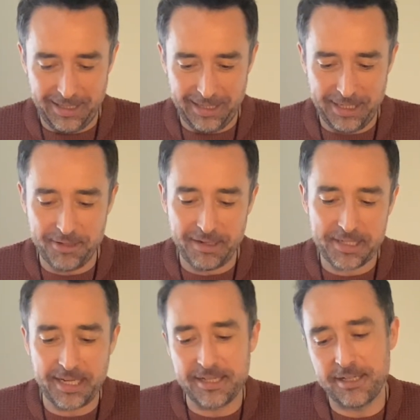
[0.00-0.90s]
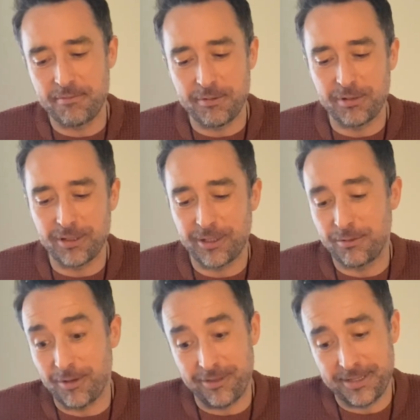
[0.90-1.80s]
In your extended, we will look at
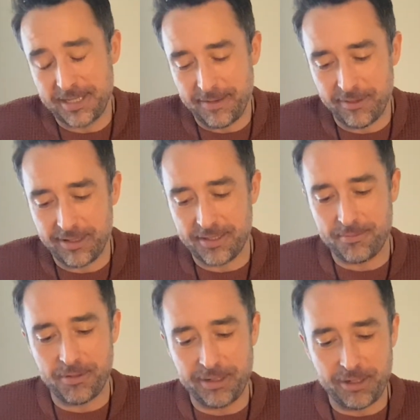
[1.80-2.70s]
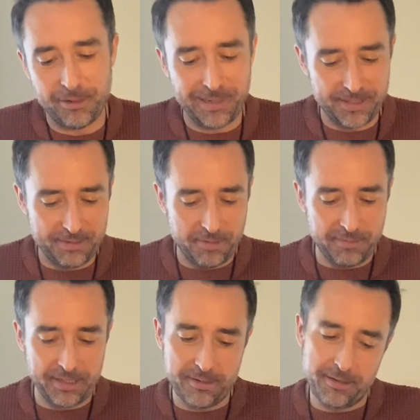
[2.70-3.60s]
what this devil is, what we know about it, what
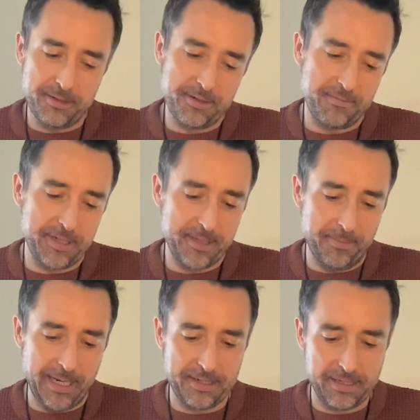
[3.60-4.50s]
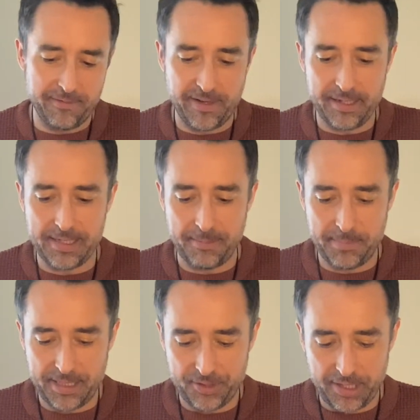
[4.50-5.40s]
we don't, recent past advice and
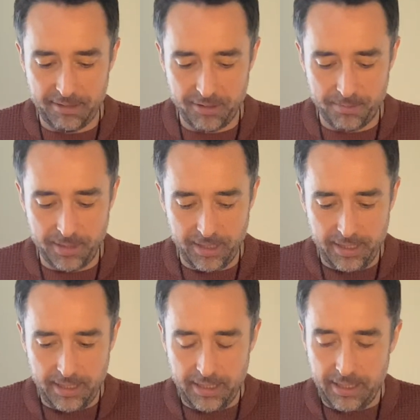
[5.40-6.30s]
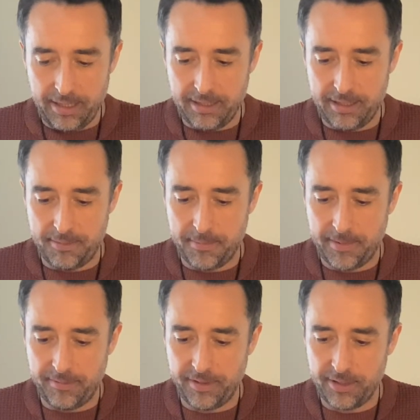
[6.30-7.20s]
potential outcome.
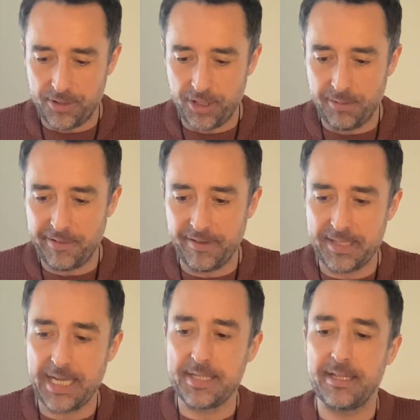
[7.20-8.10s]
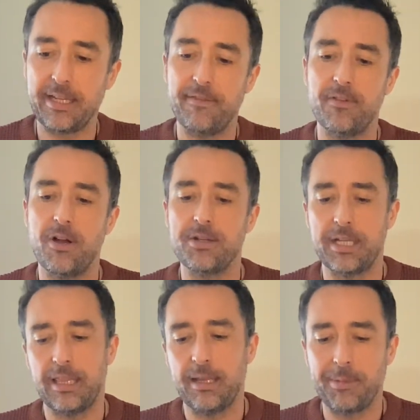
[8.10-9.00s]
If you can join me, fantastic. If not,
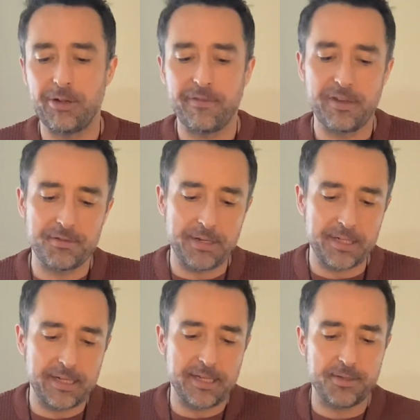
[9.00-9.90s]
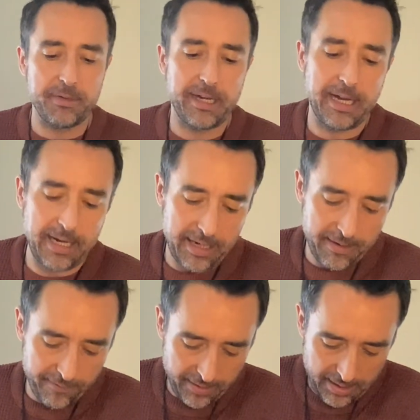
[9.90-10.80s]
let me know if this resonates. We have